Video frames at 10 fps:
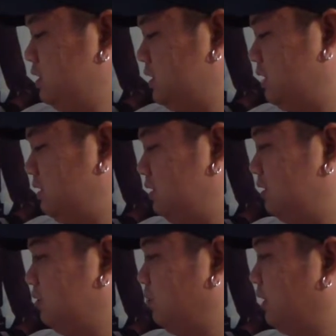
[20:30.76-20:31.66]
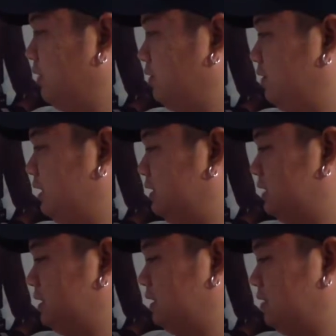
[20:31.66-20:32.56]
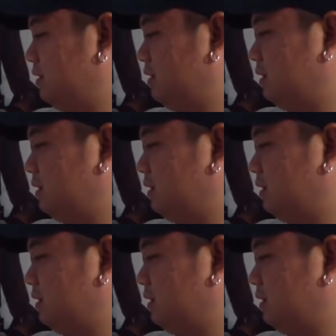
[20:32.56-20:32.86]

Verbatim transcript: It's got little weird things in there.